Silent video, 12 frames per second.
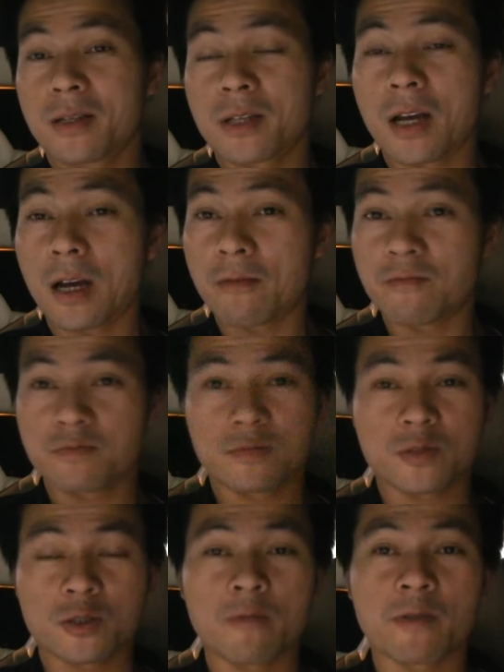they have
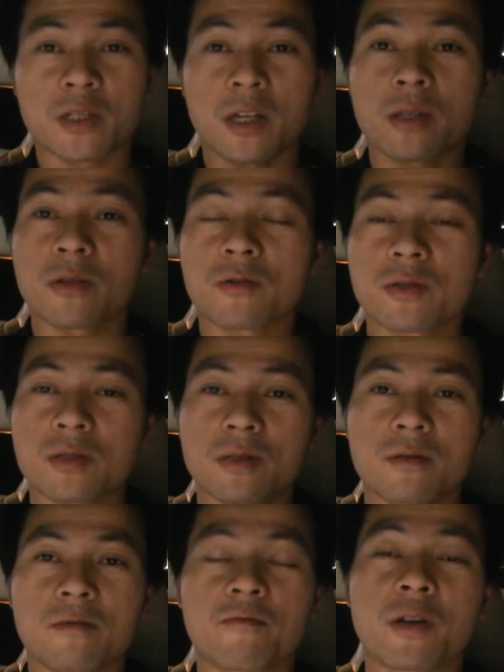service centers
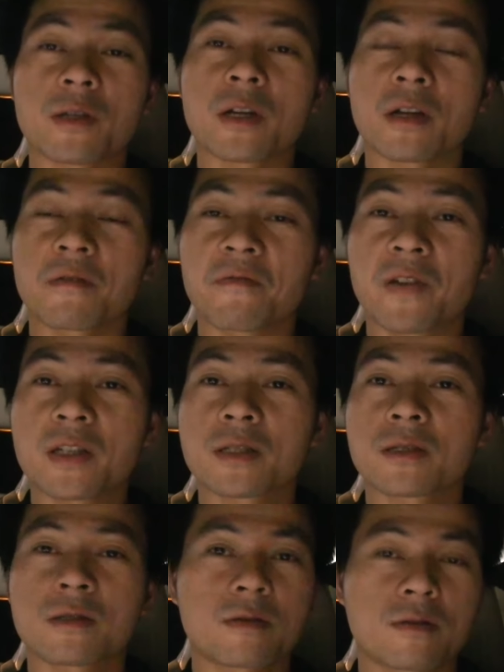where they can
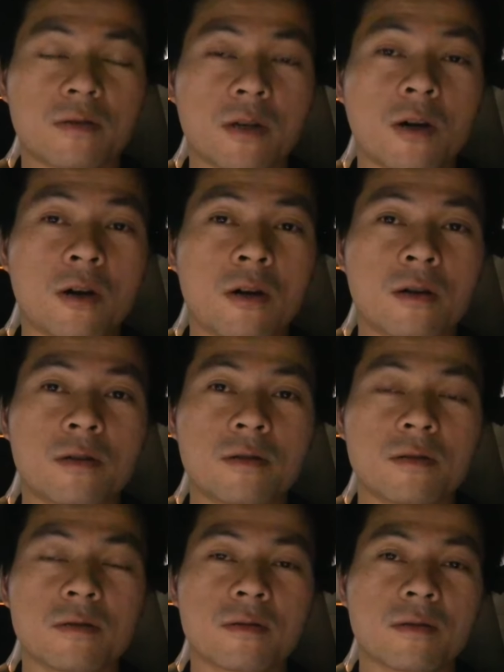fix the car
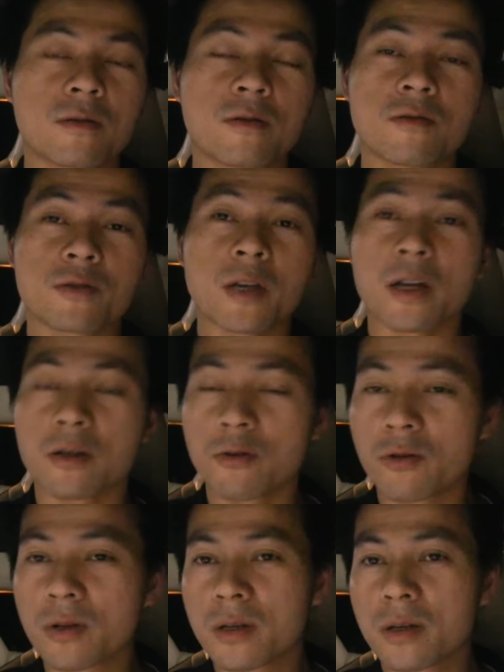or take a
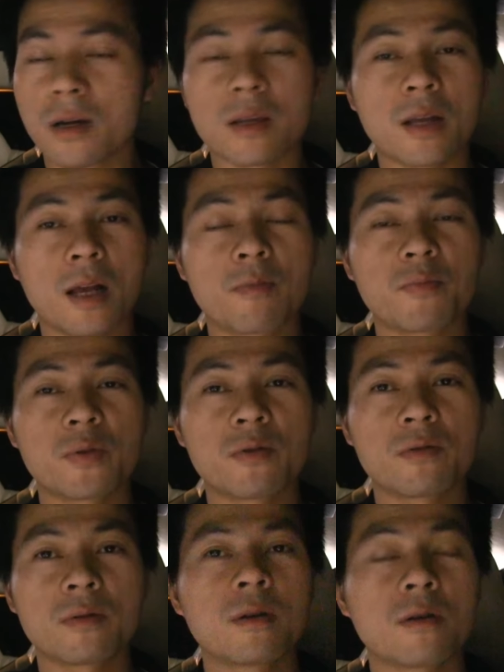look and help
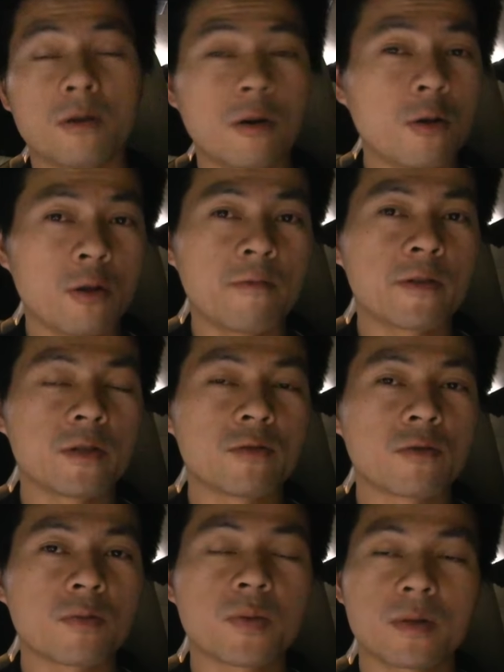you all over
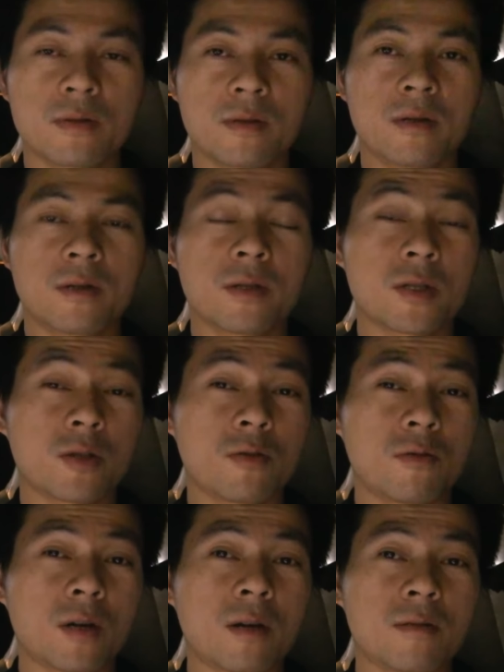Europe,
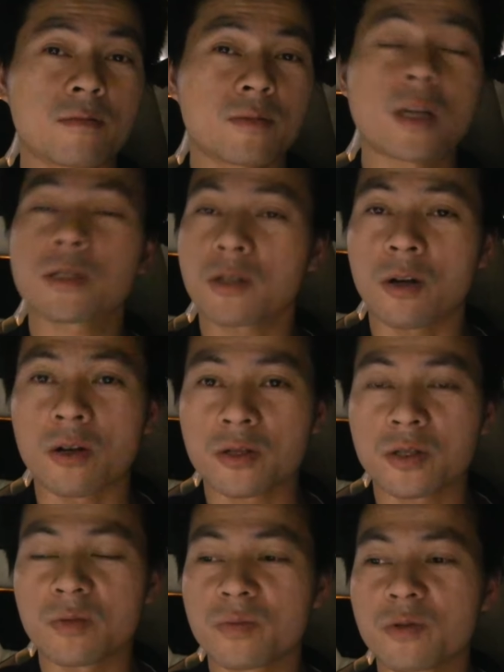so uh, that's
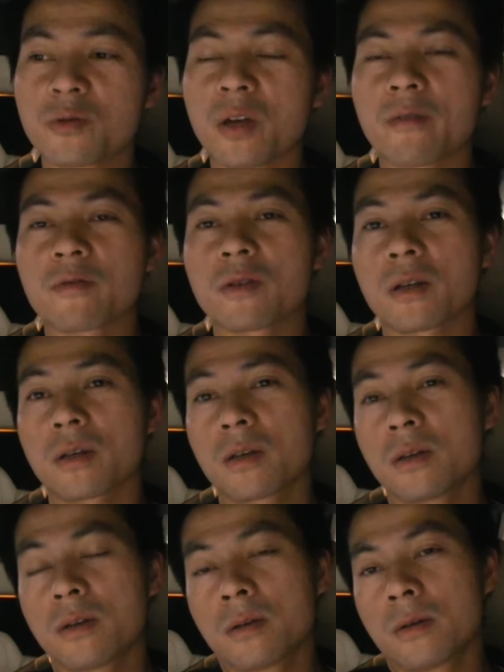awesome. You don't have to like
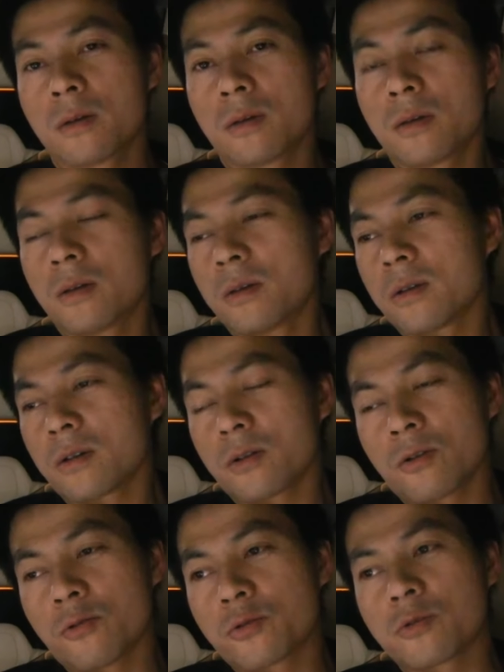
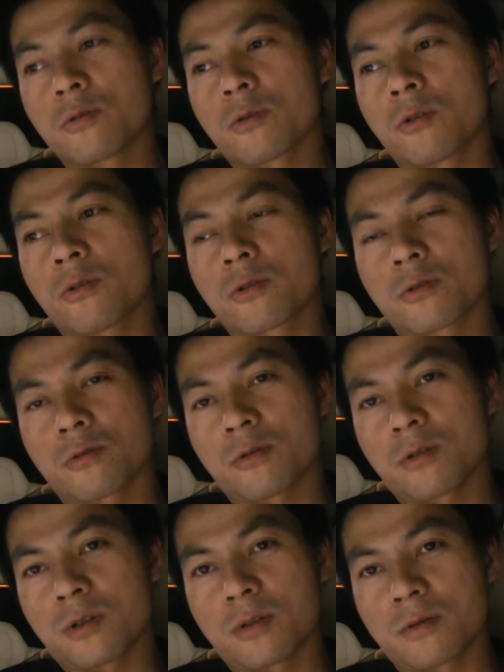go to your
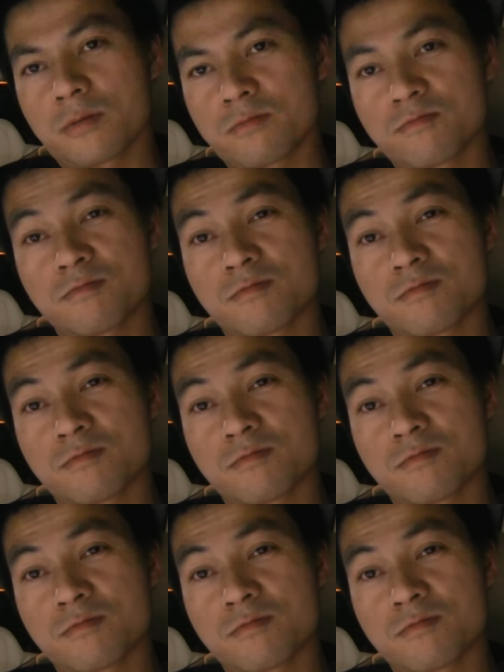local uh,